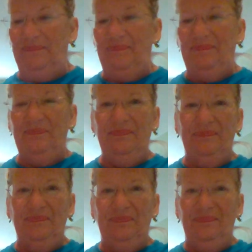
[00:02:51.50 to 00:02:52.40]

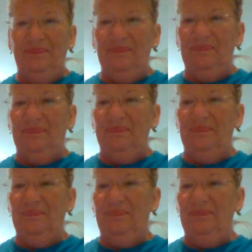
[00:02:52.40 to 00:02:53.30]

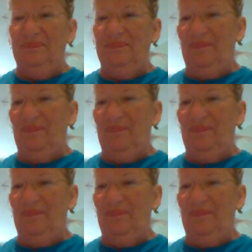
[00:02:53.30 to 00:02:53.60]
Nothing is said.